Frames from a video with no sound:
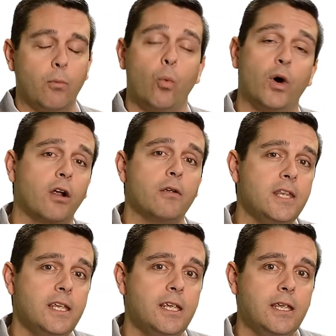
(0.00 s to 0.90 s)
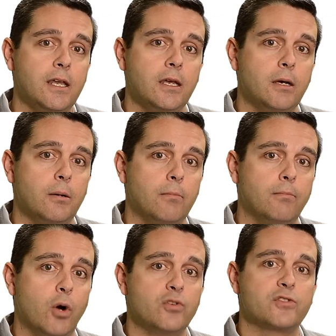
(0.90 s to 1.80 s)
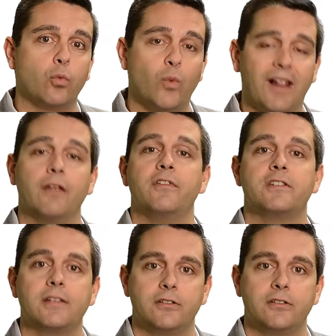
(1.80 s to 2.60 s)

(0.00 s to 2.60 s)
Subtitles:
what are the most relevant